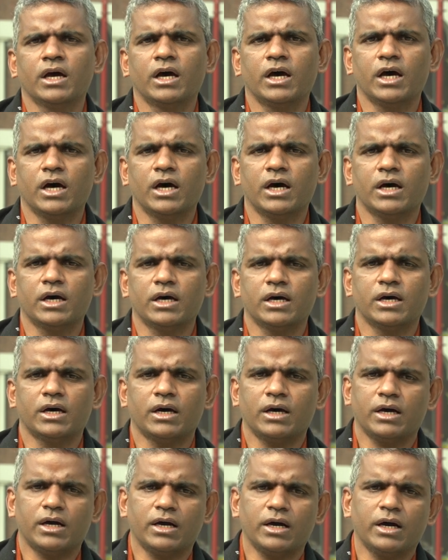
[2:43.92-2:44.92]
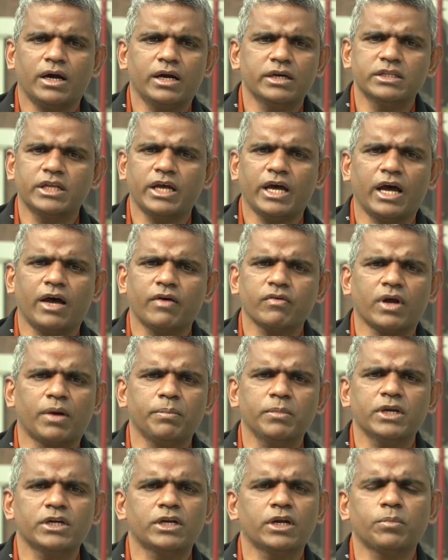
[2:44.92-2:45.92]
And they have
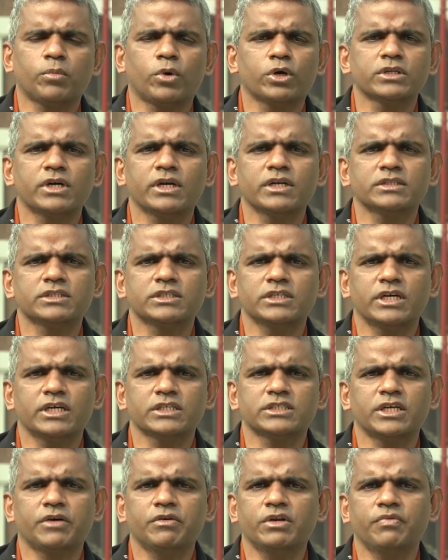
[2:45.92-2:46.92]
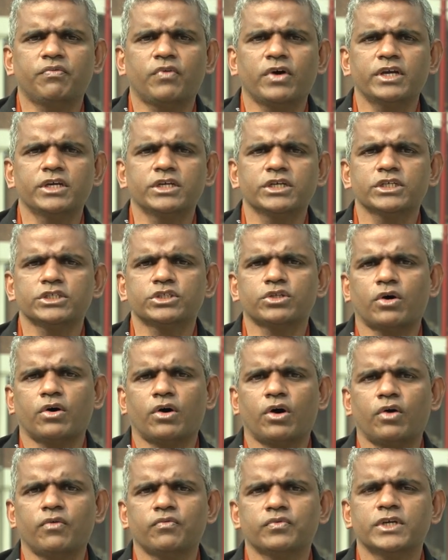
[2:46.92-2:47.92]
completed more than 75 years
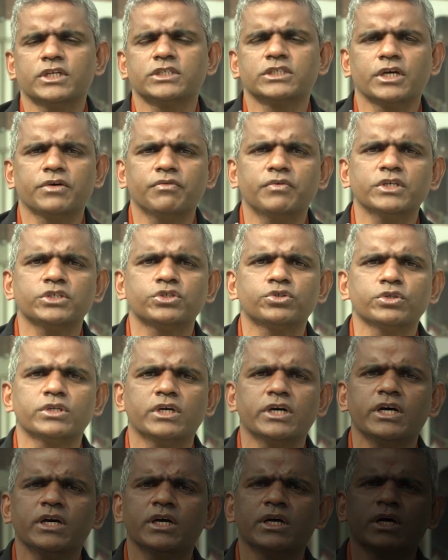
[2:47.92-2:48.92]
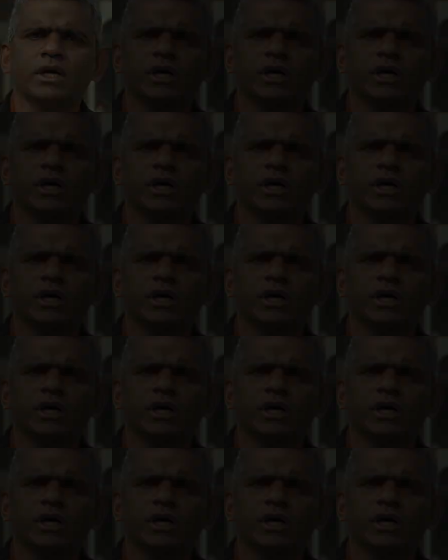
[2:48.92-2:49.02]
of their service to the